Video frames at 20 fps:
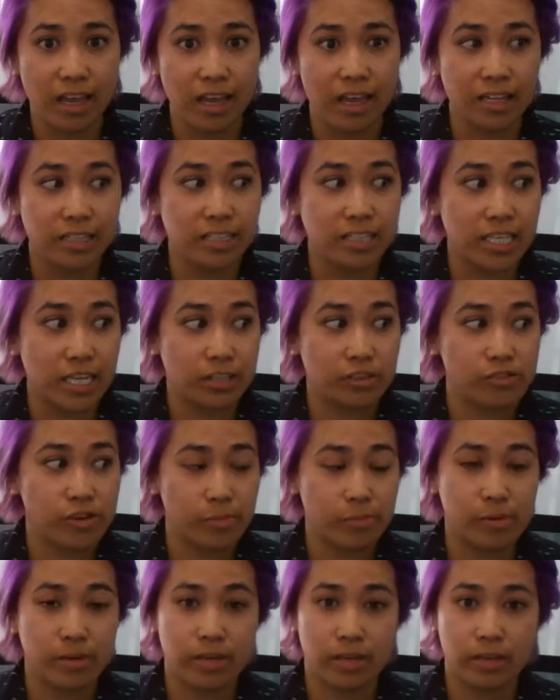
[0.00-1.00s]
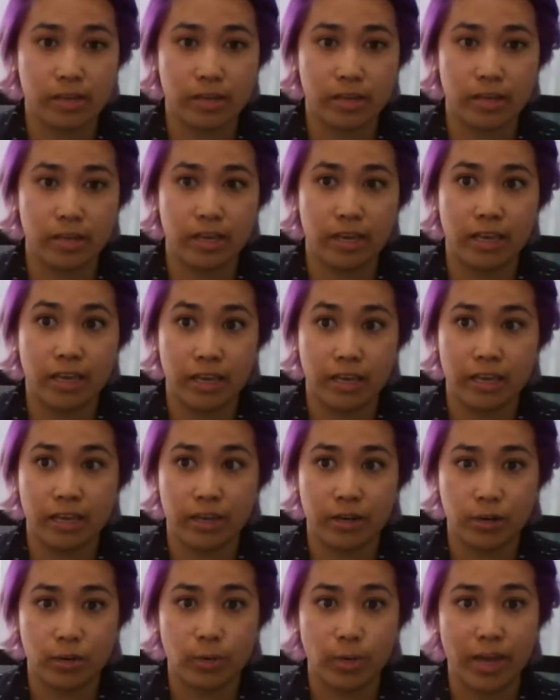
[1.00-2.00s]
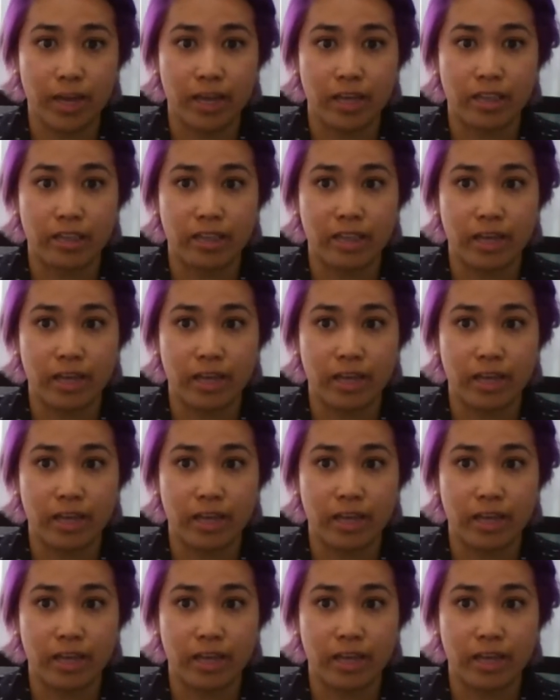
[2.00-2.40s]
and death gripping it in a way